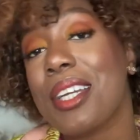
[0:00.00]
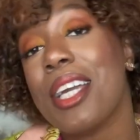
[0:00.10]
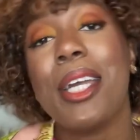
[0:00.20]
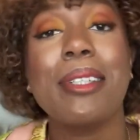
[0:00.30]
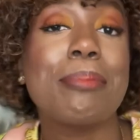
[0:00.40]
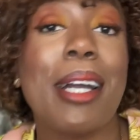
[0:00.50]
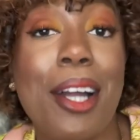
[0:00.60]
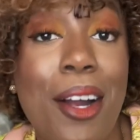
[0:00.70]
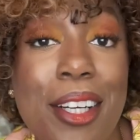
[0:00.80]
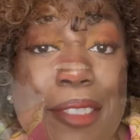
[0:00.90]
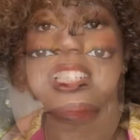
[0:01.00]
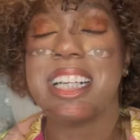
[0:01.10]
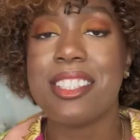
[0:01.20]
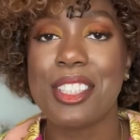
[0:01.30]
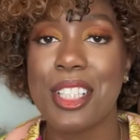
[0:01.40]
it was my car. All right,
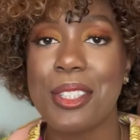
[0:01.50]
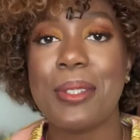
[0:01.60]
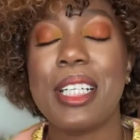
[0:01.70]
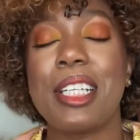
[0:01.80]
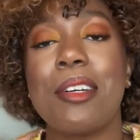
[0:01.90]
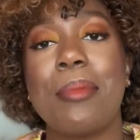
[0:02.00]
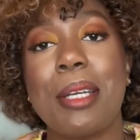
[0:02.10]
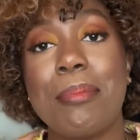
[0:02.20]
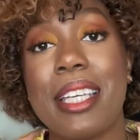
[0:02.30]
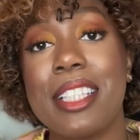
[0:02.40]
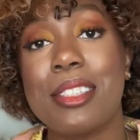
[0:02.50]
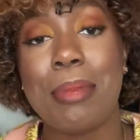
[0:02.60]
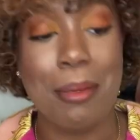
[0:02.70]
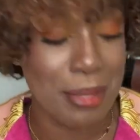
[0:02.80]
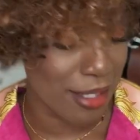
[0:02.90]
here's another one. My biggest
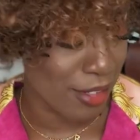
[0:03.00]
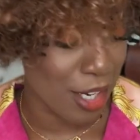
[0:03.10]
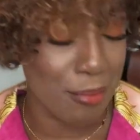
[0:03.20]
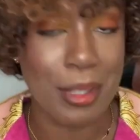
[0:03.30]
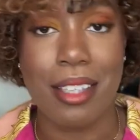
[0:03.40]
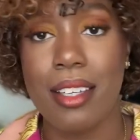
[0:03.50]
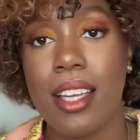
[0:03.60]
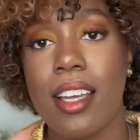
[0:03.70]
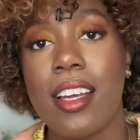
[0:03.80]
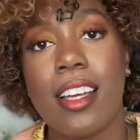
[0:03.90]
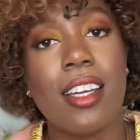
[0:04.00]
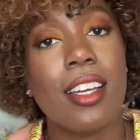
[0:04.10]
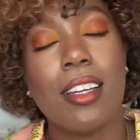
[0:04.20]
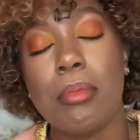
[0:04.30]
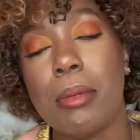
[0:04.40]
pet peeves. Sorry, my
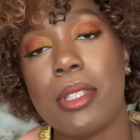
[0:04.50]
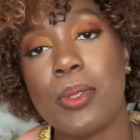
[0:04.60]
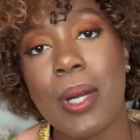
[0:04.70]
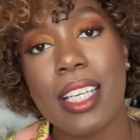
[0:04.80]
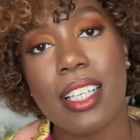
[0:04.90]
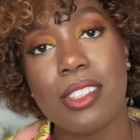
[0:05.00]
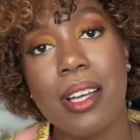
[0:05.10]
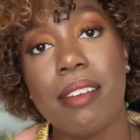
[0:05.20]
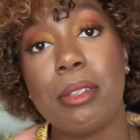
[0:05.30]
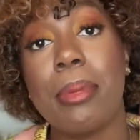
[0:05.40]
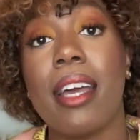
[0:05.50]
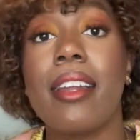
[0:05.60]
puppy's whining, so I have to pet